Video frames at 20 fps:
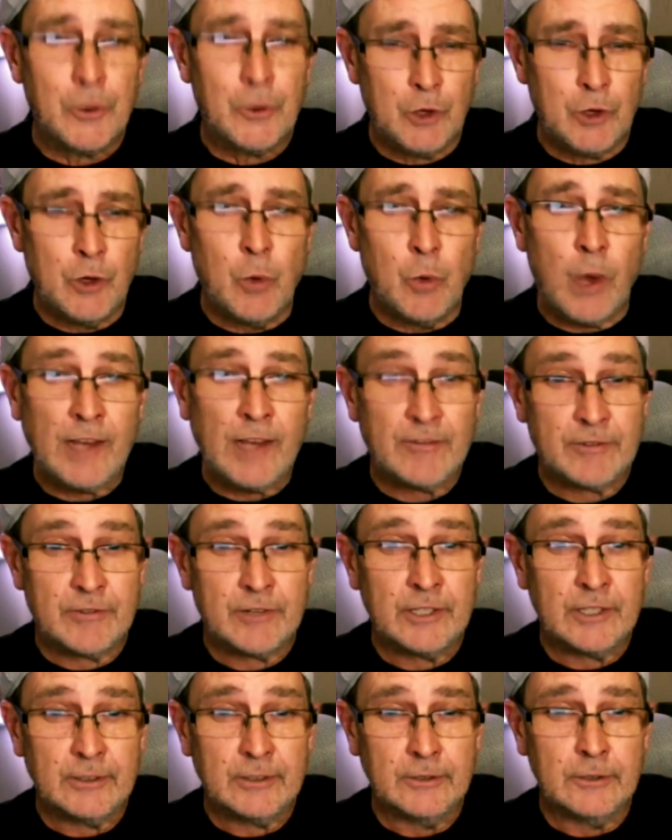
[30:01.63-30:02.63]
you wait
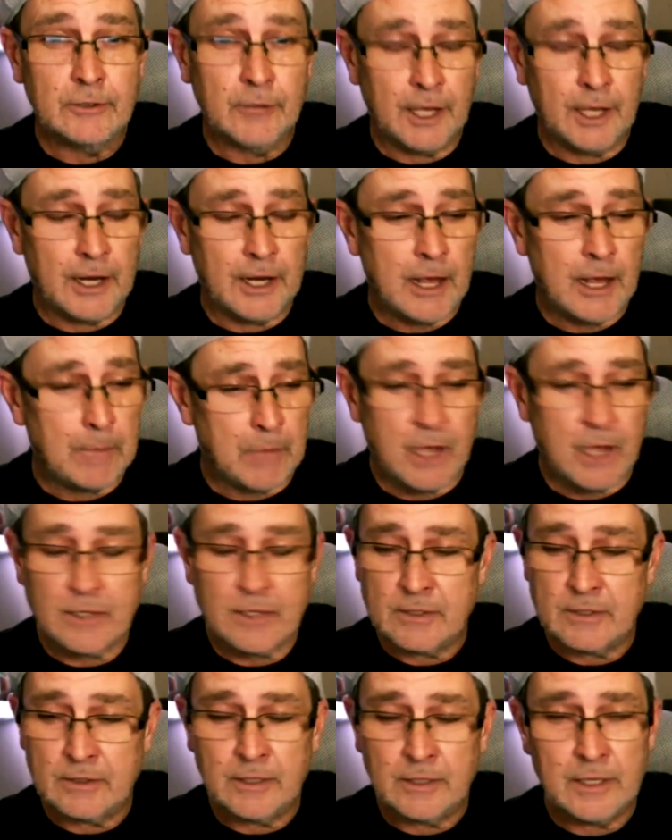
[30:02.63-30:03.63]
for it. You'll get that
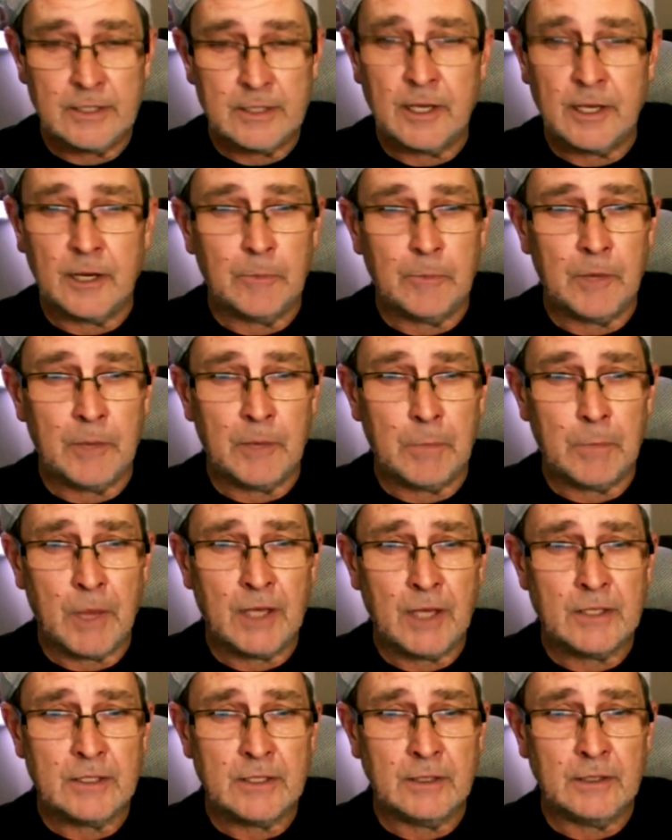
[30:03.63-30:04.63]
buzz. It's going to be
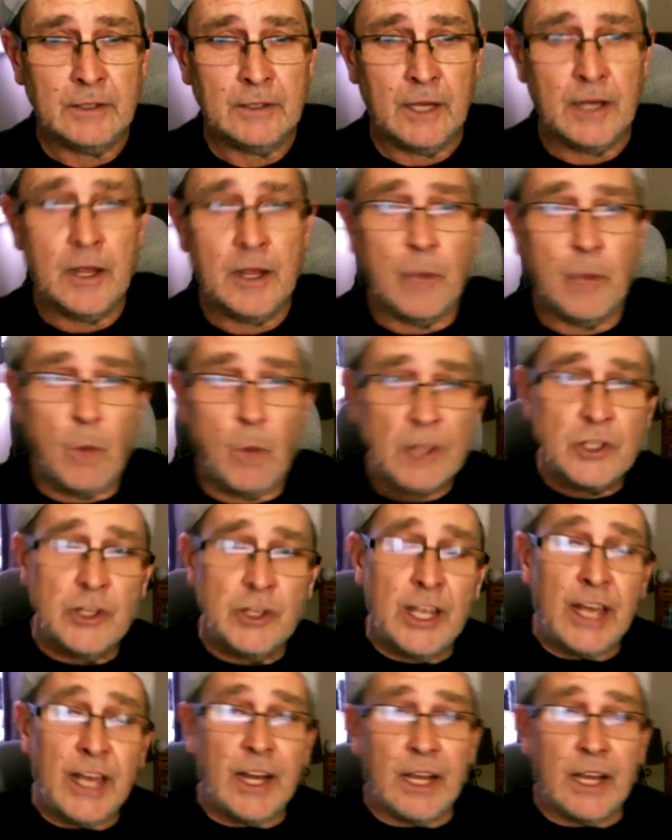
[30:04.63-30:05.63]
amazing. And, and once
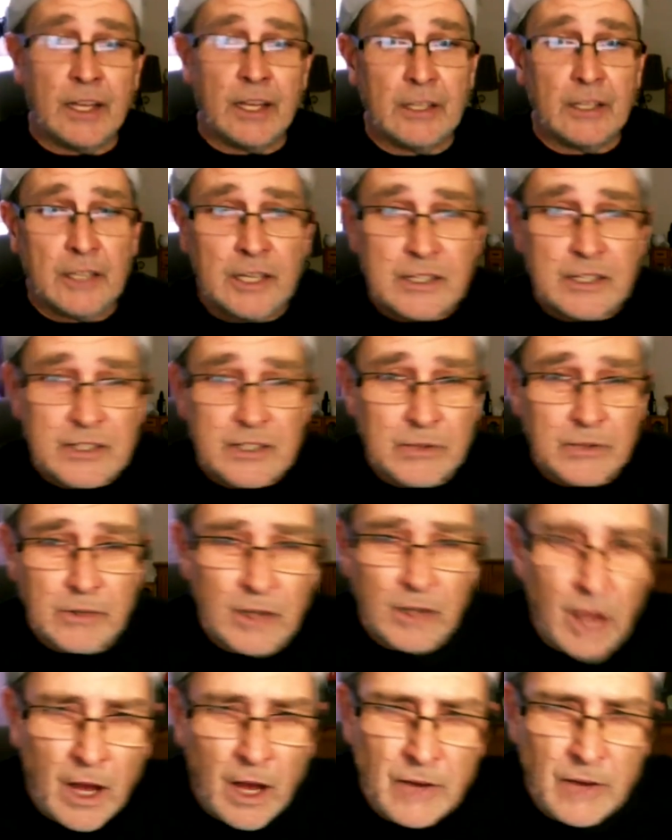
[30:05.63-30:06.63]
you get it, it sort
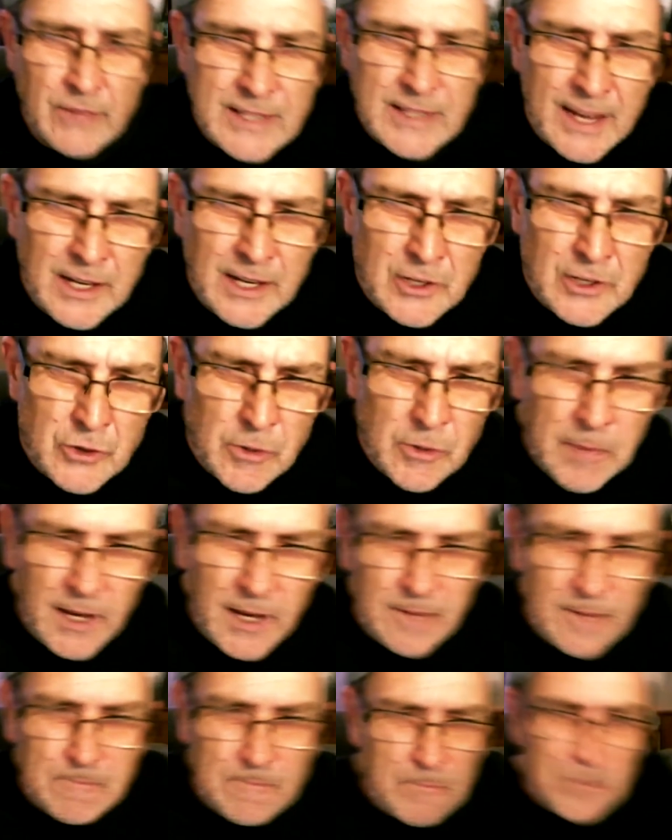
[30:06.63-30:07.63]
of like overtakes you a
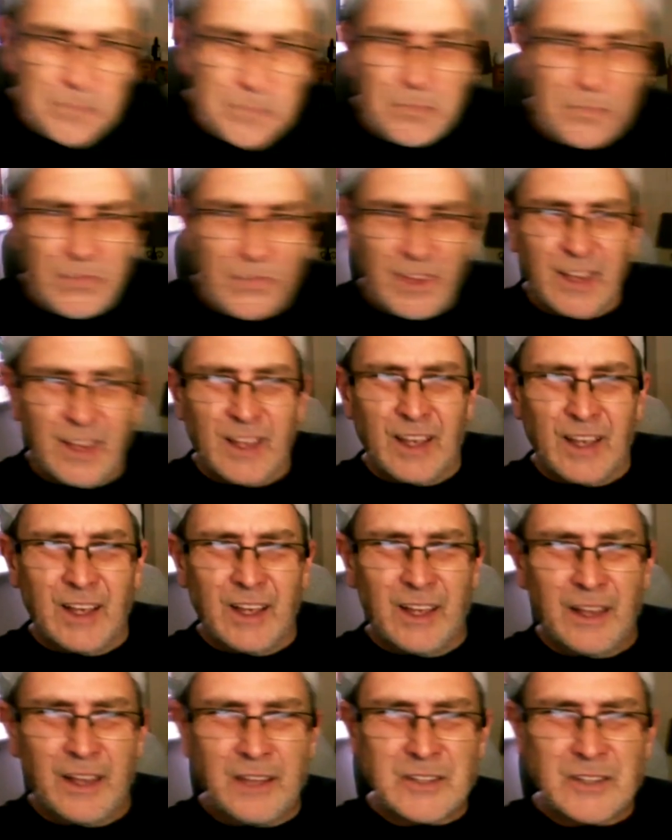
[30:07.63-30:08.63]
bit.
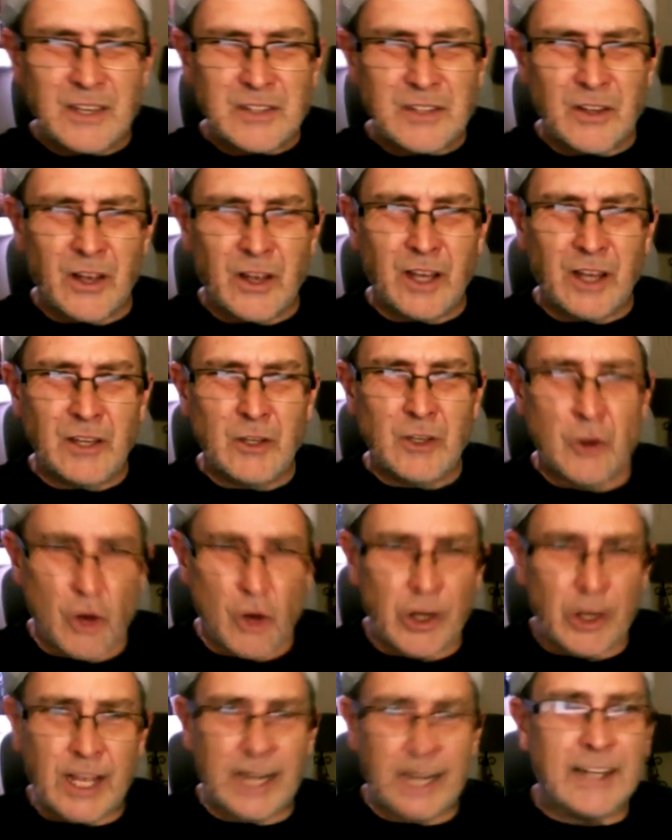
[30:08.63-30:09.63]
It's it's like you've
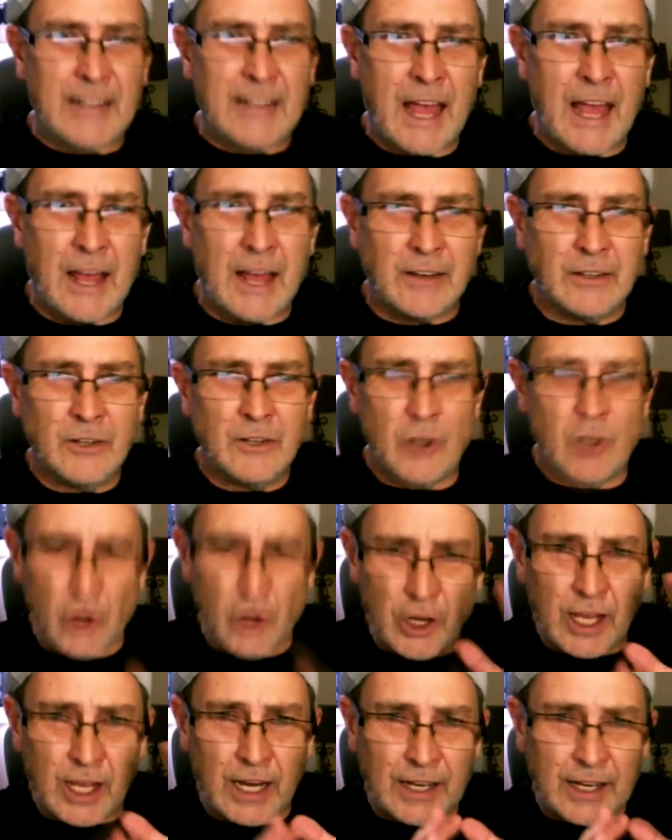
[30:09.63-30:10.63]
got to yeah. get it down. You've
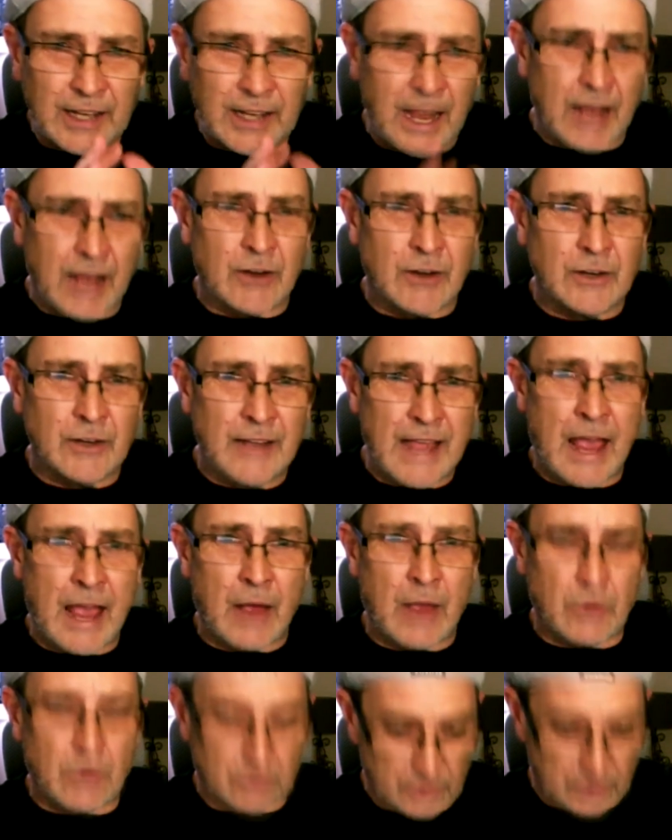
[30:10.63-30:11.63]
got to get it down
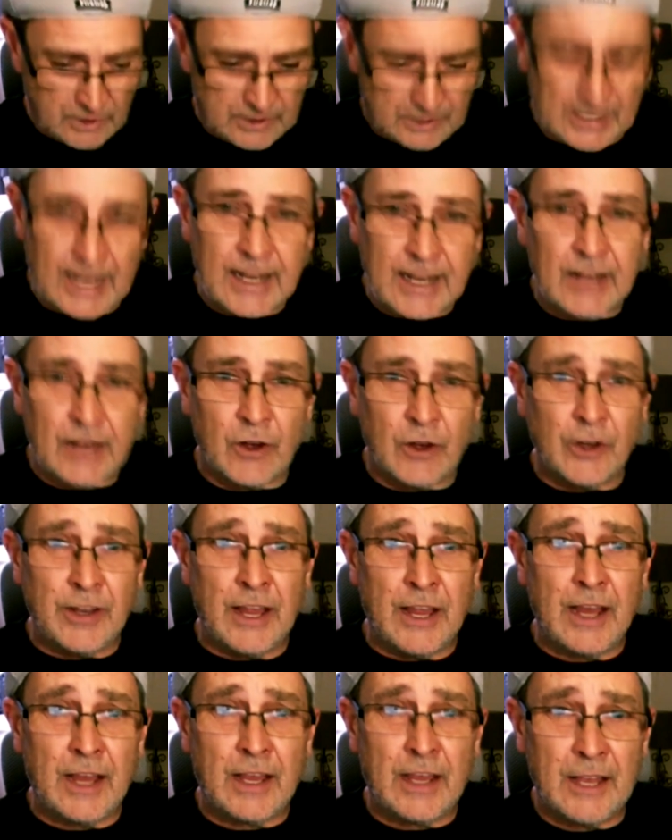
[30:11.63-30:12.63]
now. Get it on
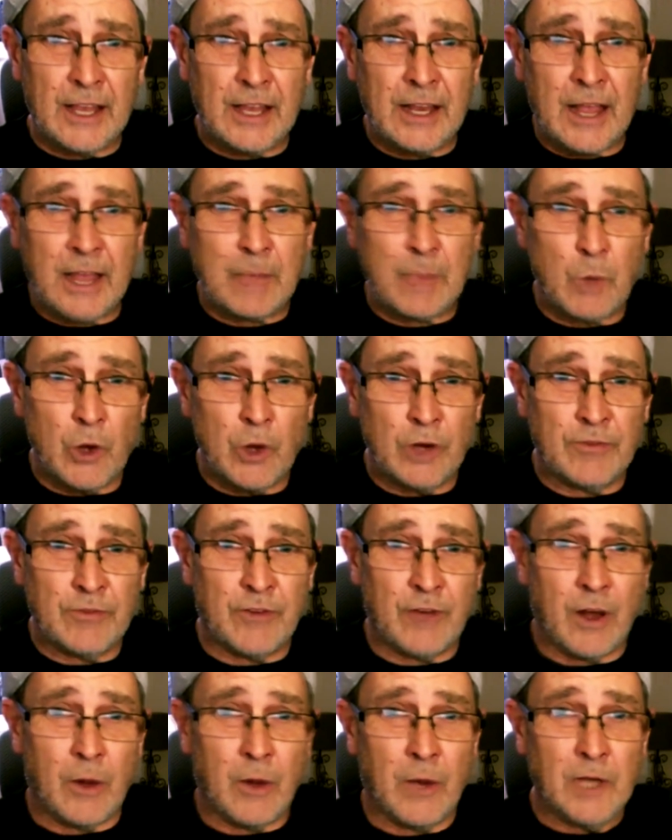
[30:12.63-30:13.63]
there. Get hmm. that word
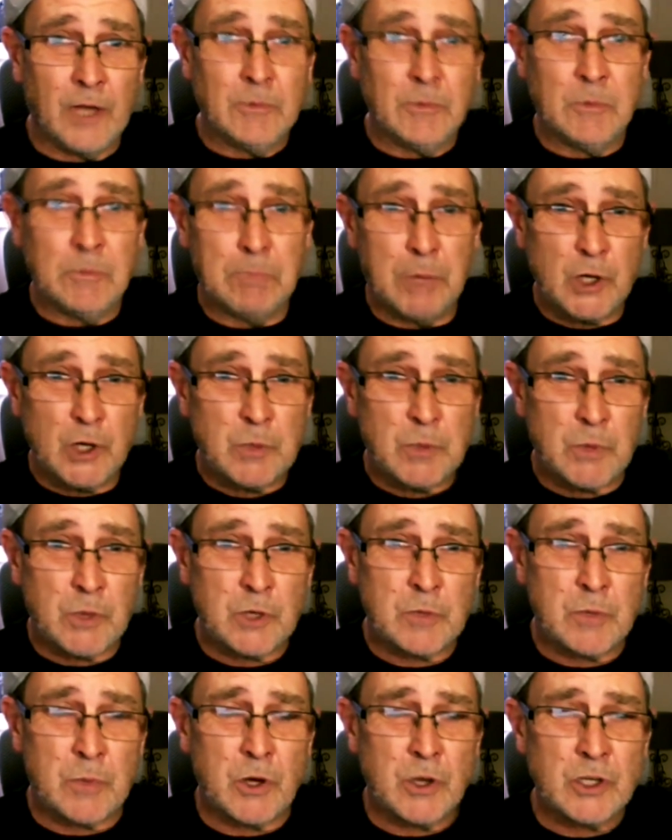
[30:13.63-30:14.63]
file open. Bosh
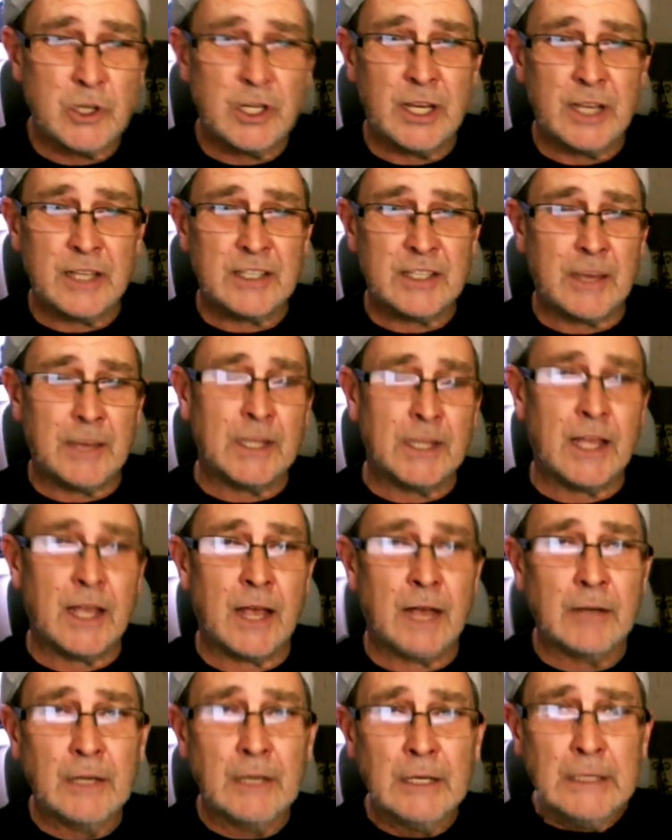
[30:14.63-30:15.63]
bosh bosh. Get something
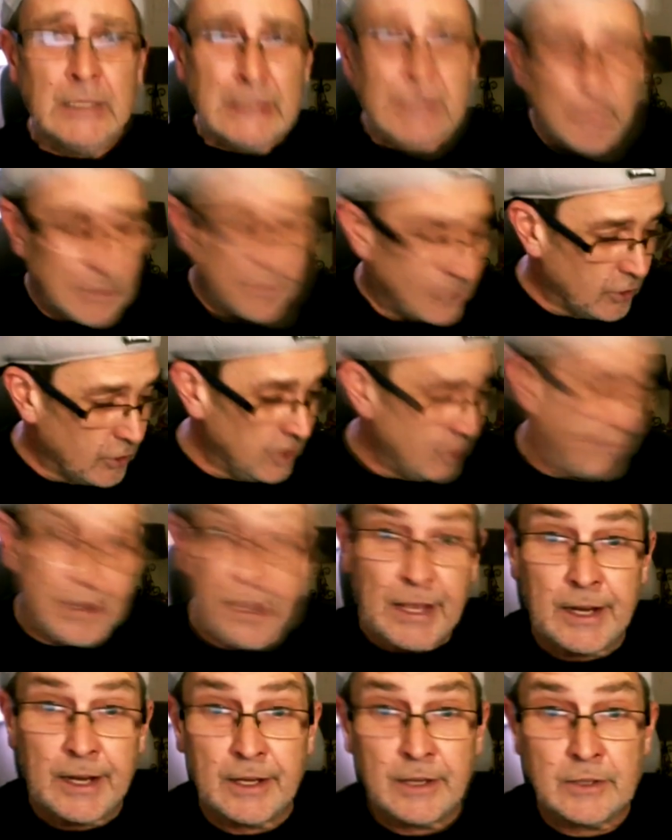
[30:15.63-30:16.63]
down before you
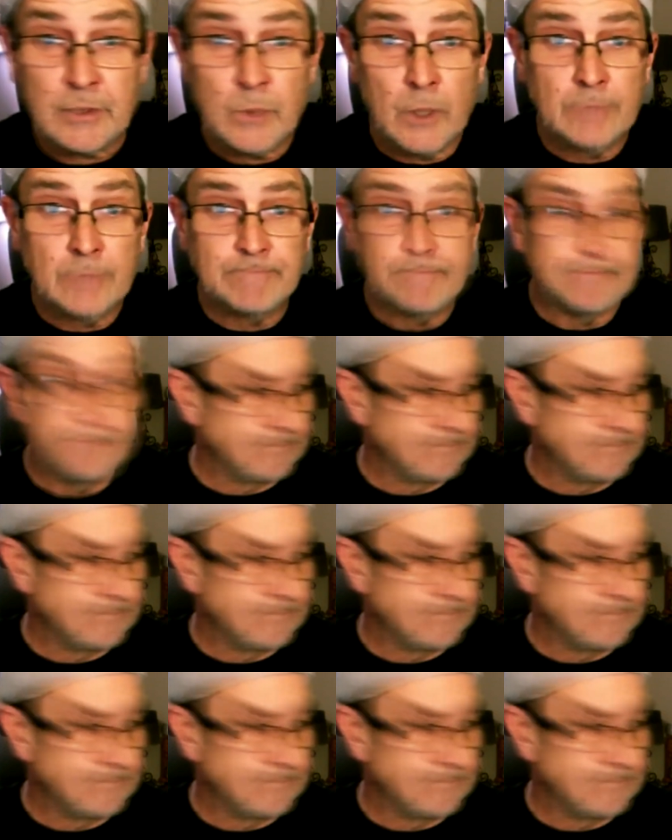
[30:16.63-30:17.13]
forget it as well.